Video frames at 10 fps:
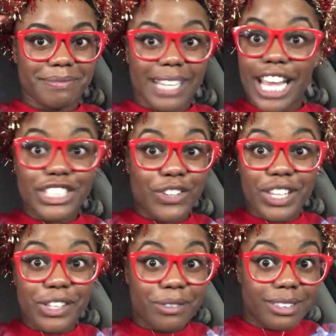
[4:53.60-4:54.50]
it's
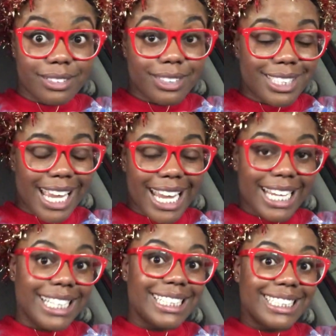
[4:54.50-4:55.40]
only the roots.
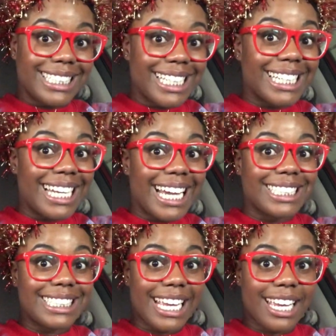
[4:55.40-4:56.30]
It did not
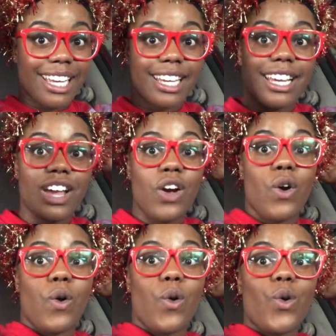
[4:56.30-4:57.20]
take
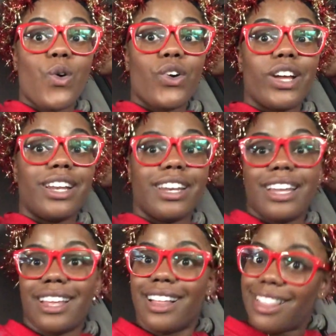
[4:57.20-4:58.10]
on
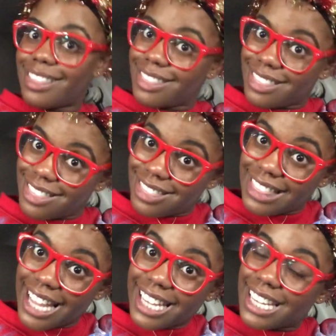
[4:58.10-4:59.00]

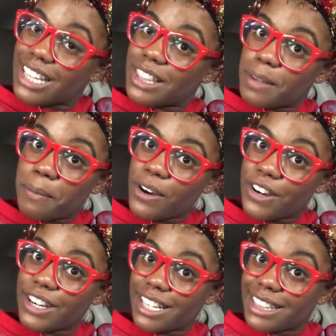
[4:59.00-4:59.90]
like the
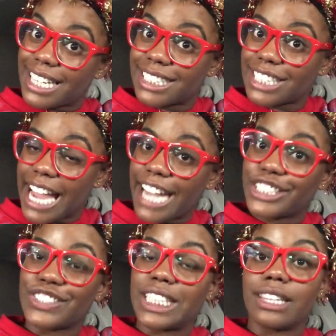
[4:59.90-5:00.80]
part that's
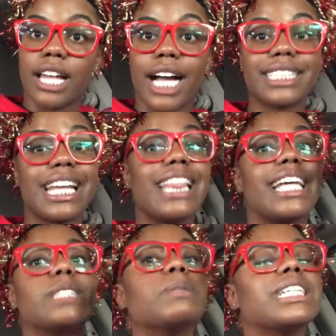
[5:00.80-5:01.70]
actually locked, and
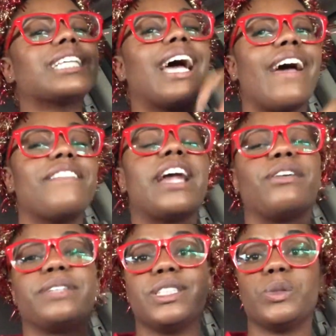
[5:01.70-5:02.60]
that's because I have not
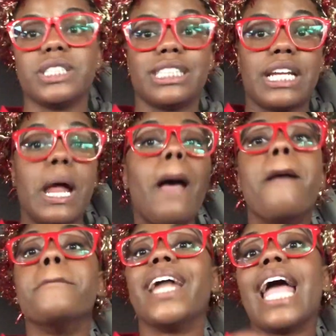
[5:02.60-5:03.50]
retwisted.
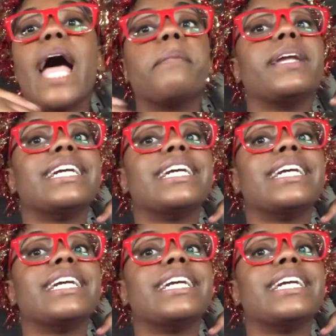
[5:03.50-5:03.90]
But it happened